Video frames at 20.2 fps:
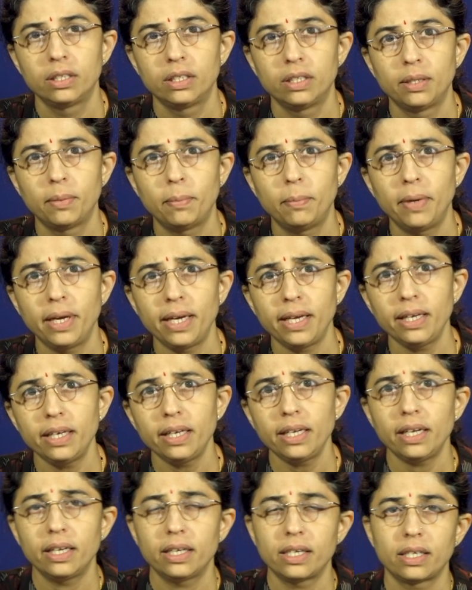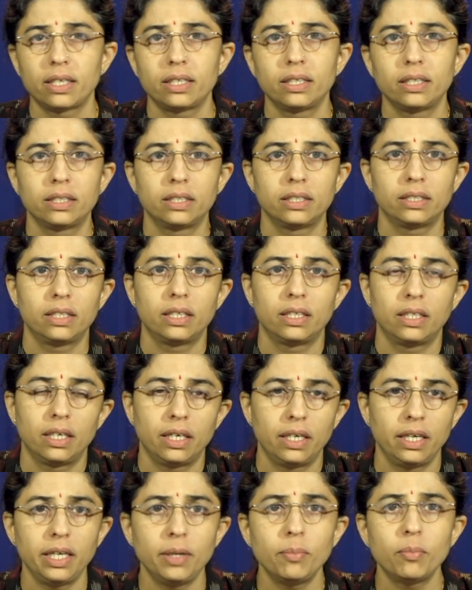The main
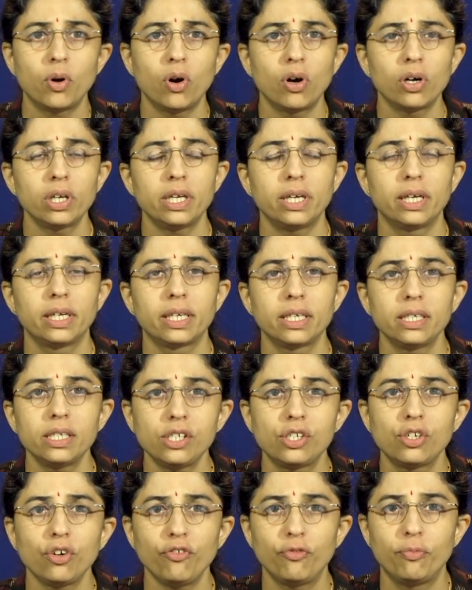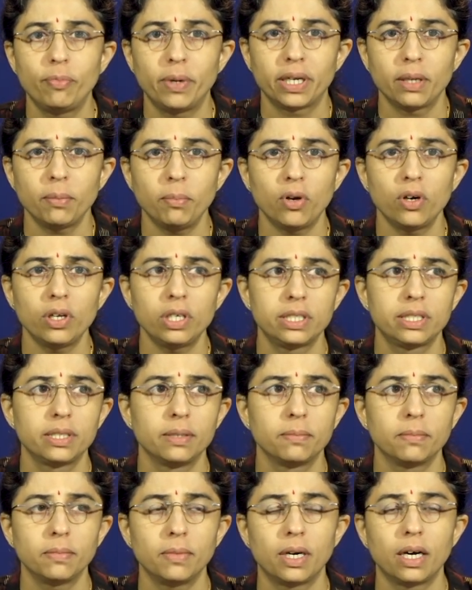inborn errors of
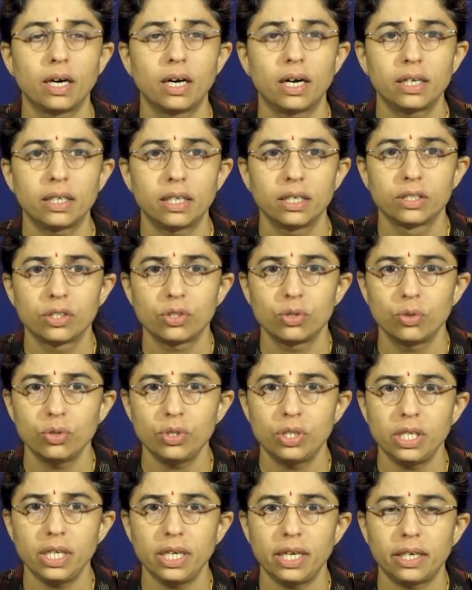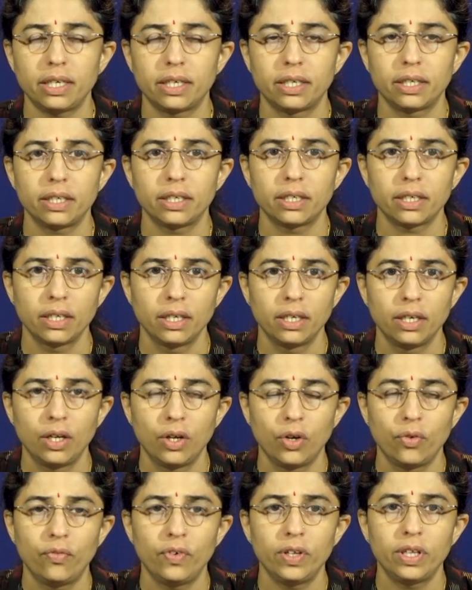metabolism are associated
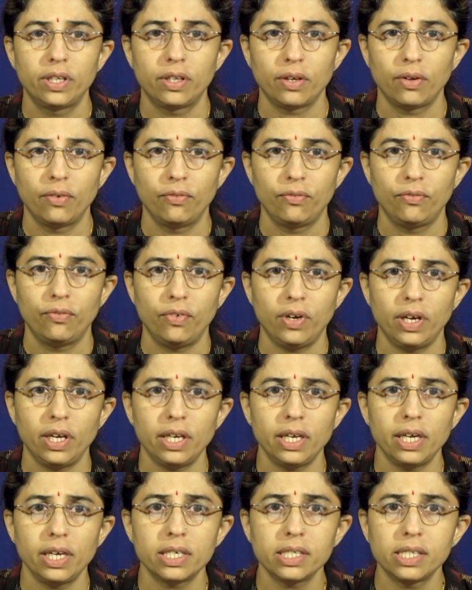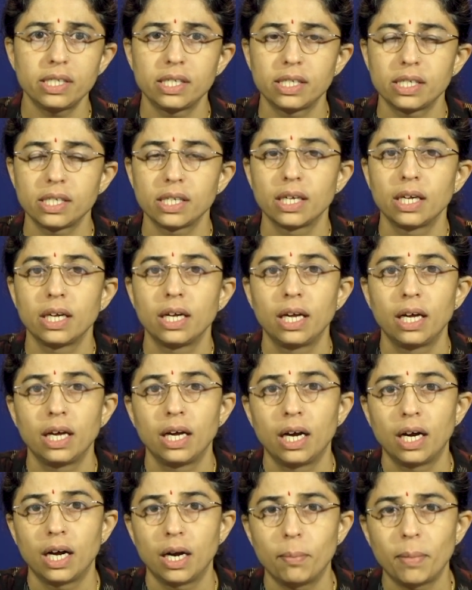with various
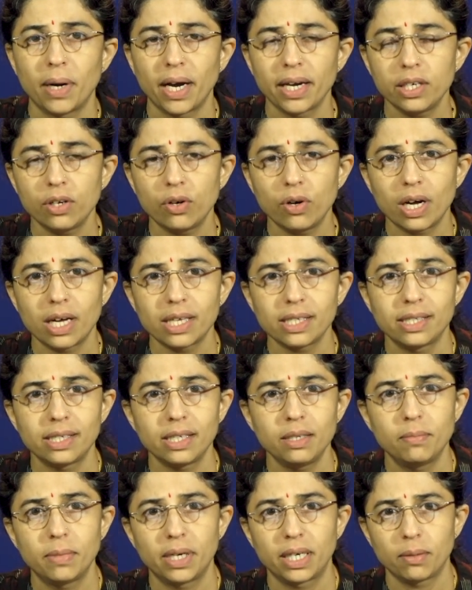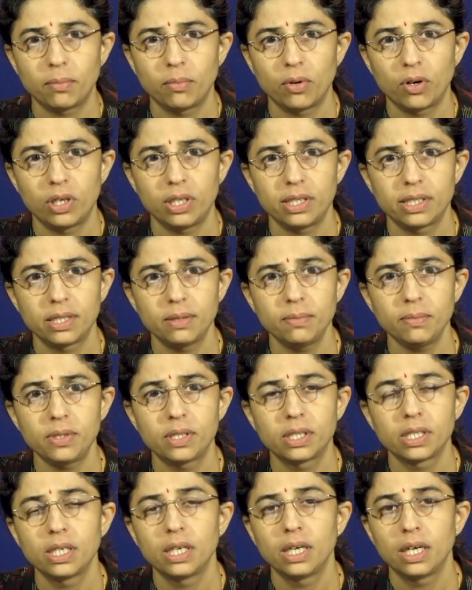amino acid
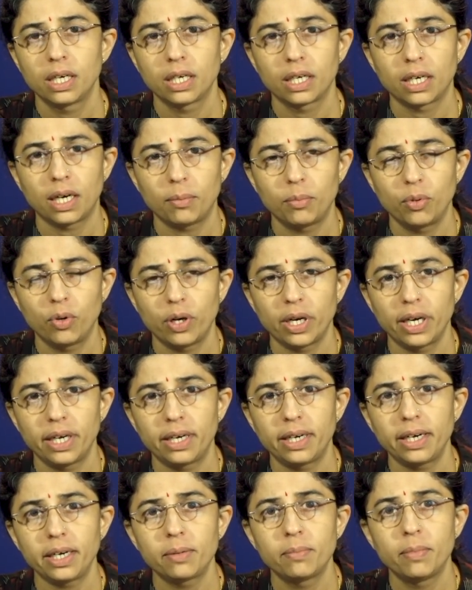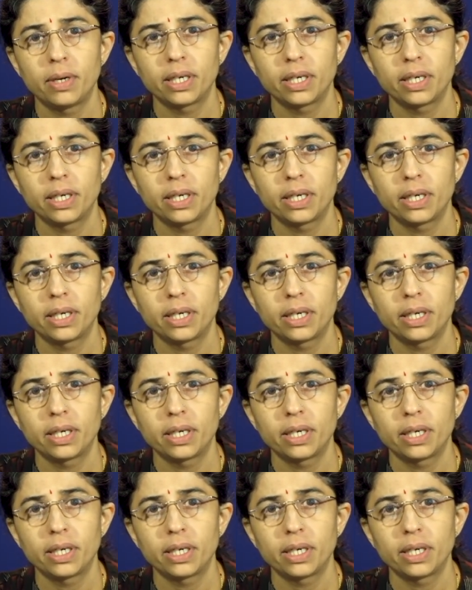metabolisms, carbohydrate